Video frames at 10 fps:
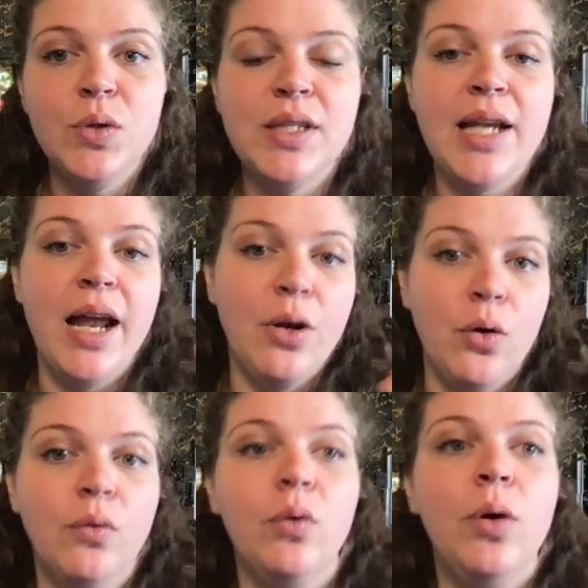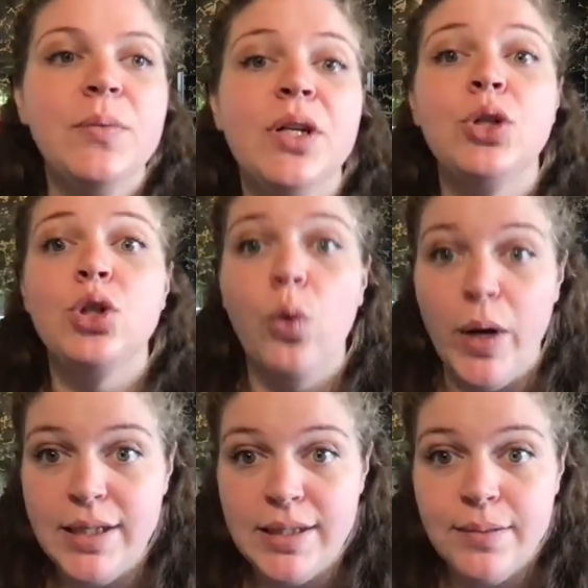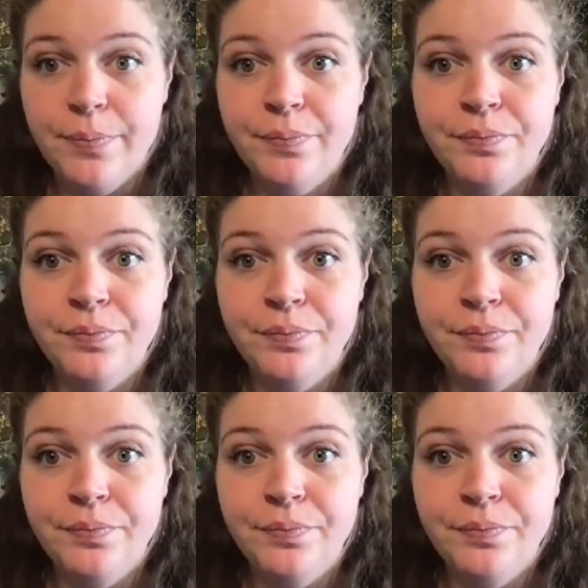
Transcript: stay in overwhelm's a choice.